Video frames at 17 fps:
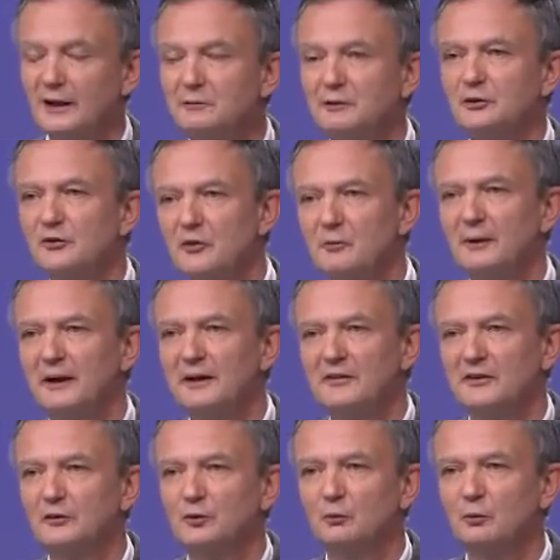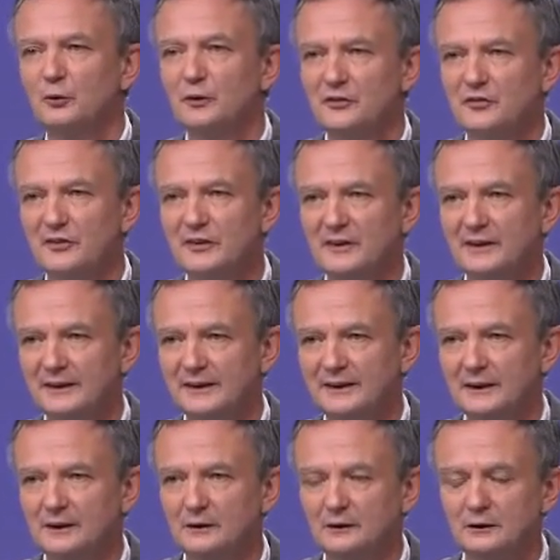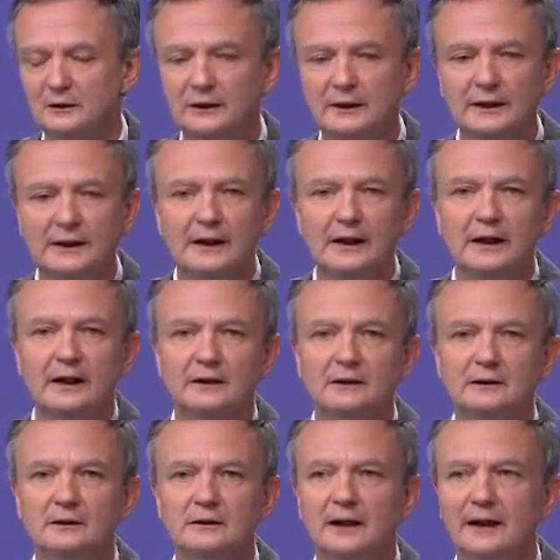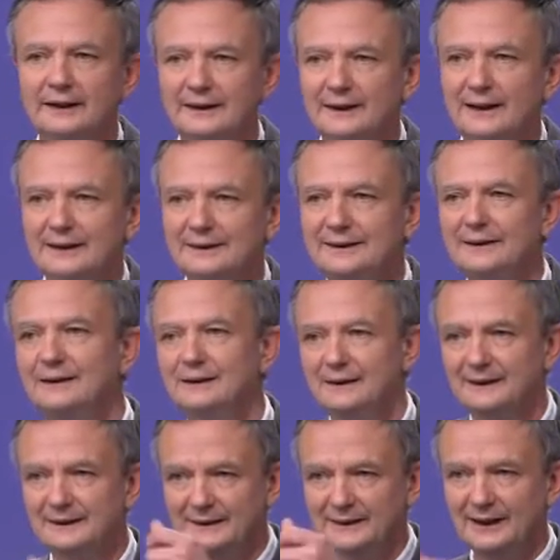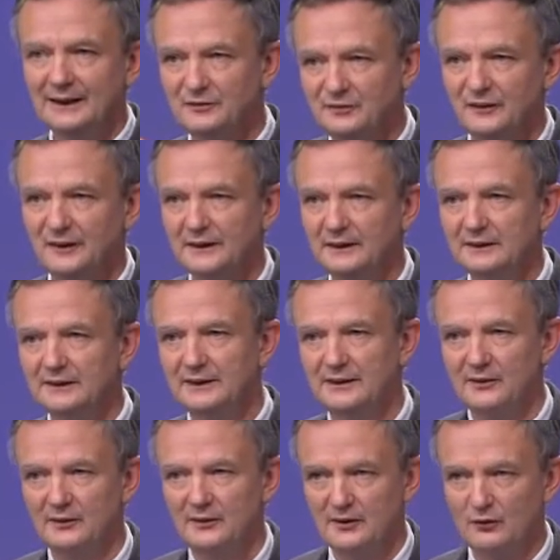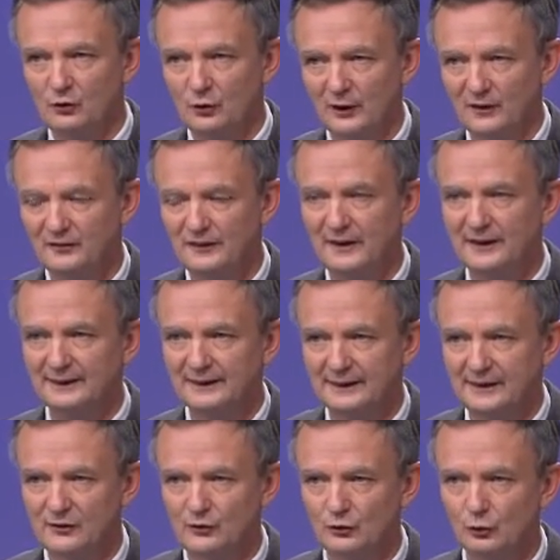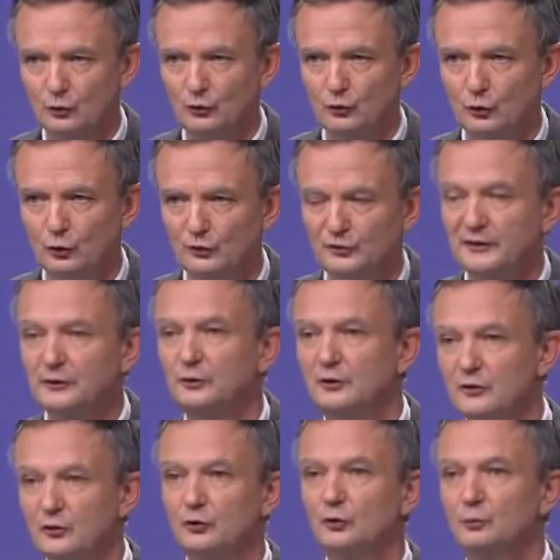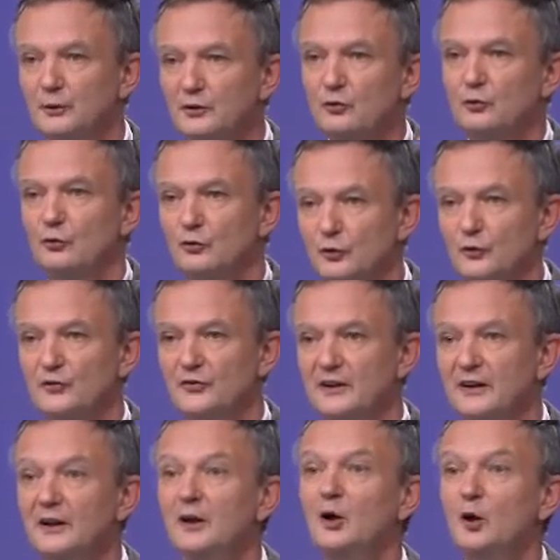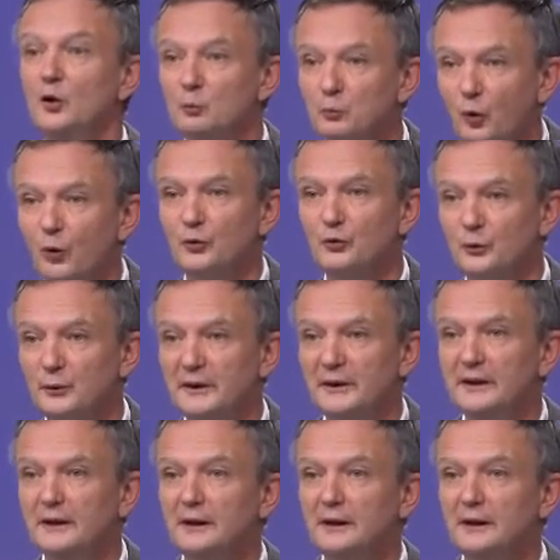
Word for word: And you'll find that in the contract. I don't know now exactly where it is, which article it is, but that refers directly to your question